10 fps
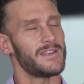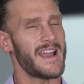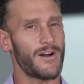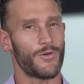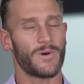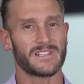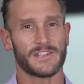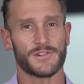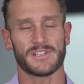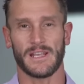Now, what's
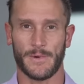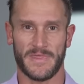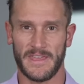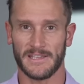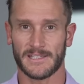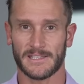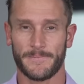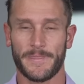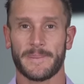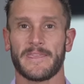interesting with this
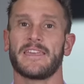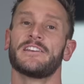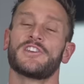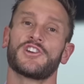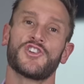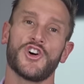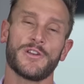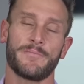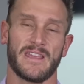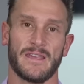is it
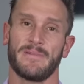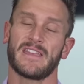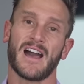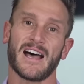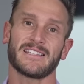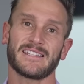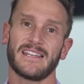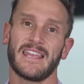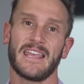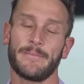could be because it's
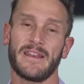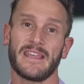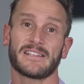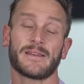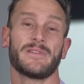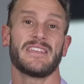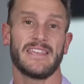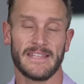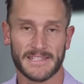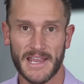inhibiting some of the
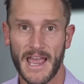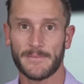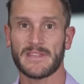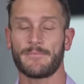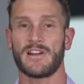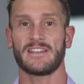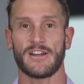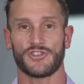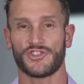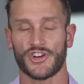enzymes that break
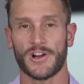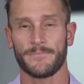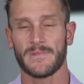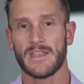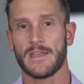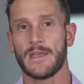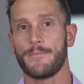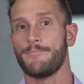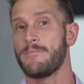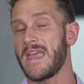down sugar,
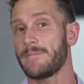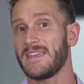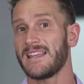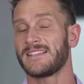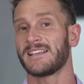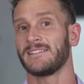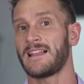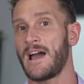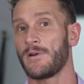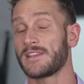maybe it's
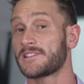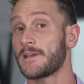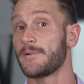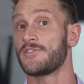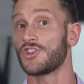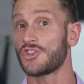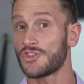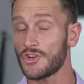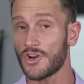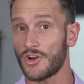allowing some of the
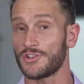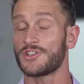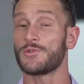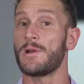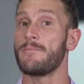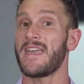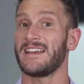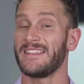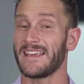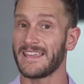sugars to
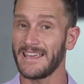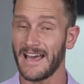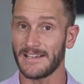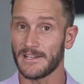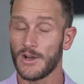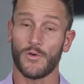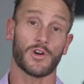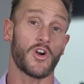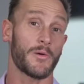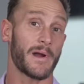remain in the gut, or
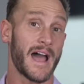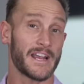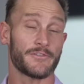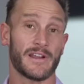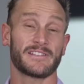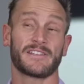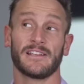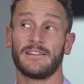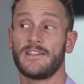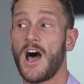carbohydrates
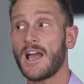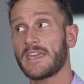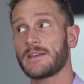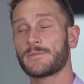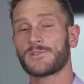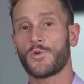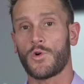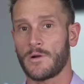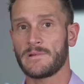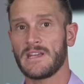to not get
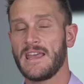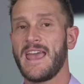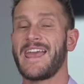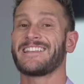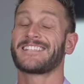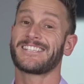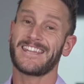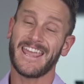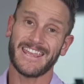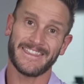absorbed and
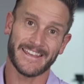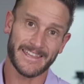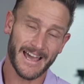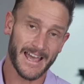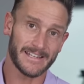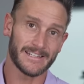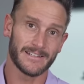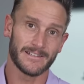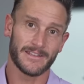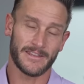stay in the gut,
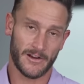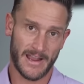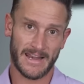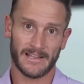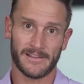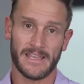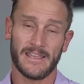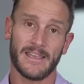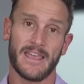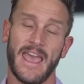theoretically,
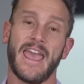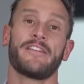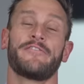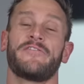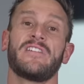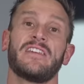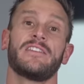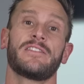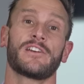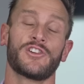and
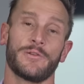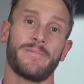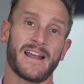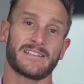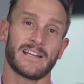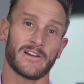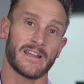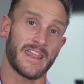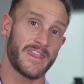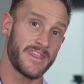feed the good
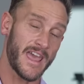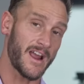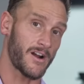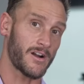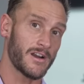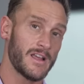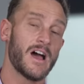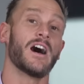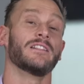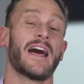bacteria there,
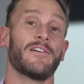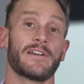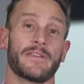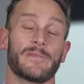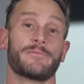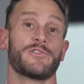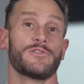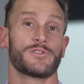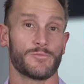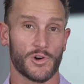allowing them to
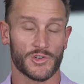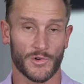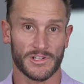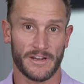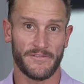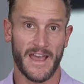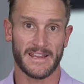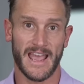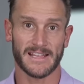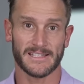produce more short-chain
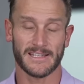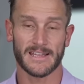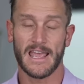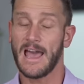fatty acids.